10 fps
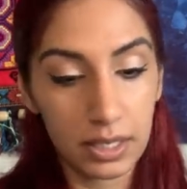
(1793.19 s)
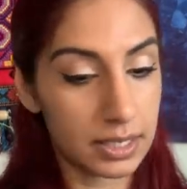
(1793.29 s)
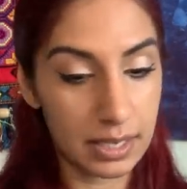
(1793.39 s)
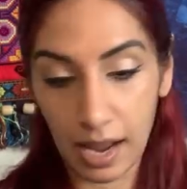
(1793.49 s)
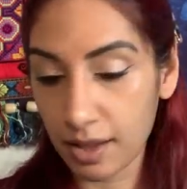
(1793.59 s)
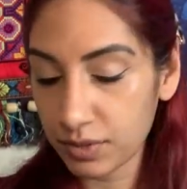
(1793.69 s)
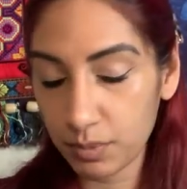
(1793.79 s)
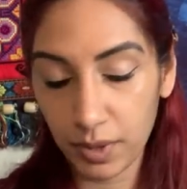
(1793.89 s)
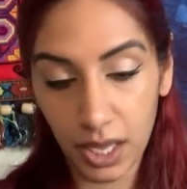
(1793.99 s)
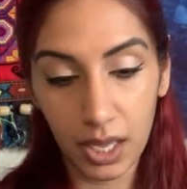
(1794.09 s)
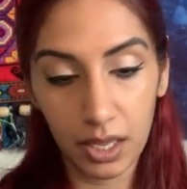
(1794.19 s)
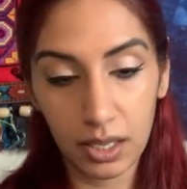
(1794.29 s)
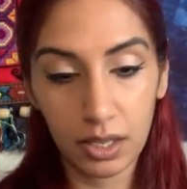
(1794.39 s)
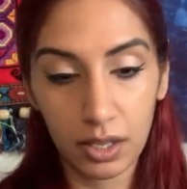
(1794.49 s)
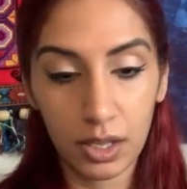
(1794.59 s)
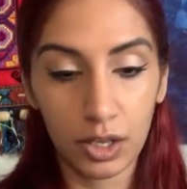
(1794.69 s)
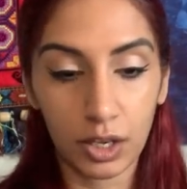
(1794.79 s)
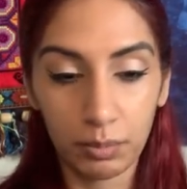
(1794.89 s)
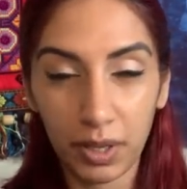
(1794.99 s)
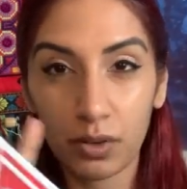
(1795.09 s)
Doesn't have to be. It
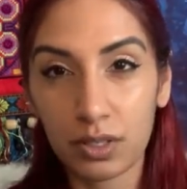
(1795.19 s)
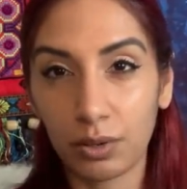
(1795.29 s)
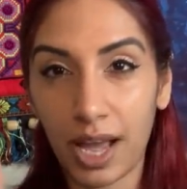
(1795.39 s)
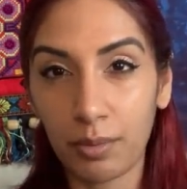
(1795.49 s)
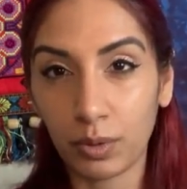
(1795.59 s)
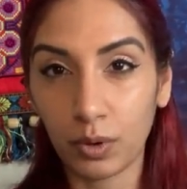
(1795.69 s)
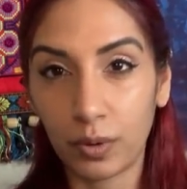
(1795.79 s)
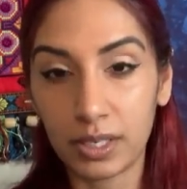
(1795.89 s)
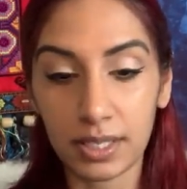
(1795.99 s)
could be also Capricorn,